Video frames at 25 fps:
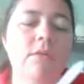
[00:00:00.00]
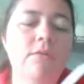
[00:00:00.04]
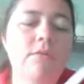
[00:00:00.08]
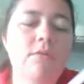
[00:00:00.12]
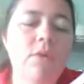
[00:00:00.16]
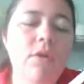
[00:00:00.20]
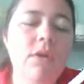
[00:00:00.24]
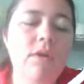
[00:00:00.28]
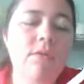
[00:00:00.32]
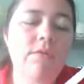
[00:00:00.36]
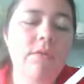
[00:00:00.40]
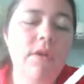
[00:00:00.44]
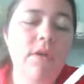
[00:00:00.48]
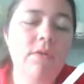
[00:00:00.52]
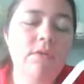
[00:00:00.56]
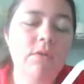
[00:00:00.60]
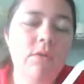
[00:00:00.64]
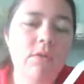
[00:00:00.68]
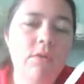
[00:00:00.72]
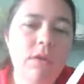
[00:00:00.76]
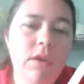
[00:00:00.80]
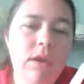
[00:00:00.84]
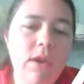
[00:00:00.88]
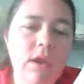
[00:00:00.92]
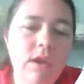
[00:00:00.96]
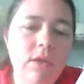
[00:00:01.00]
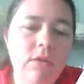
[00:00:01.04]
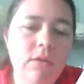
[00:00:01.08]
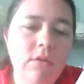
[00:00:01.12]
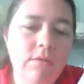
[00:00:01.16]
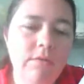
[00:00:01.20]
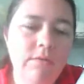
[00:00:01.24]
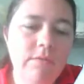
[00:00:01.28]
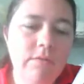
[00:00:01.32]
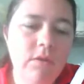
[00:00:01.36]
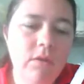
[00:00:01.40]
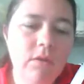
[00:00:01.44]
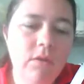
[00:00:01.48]
45-degree
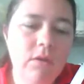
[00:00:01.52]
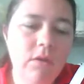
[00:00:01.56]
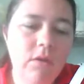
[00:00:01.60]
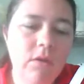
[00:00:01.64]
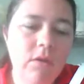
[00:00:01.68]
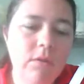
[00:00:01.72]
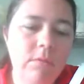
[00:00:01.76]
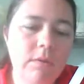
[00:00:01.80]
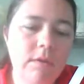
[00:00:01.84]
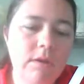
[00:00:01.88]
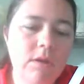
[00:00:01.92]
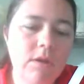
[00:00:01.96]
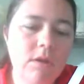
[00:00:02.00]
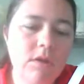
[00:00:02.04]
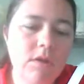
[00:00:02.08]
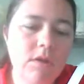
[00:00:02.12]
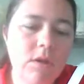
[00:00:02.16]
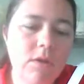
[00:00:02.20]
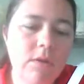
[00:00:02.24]
angle. You're going to be just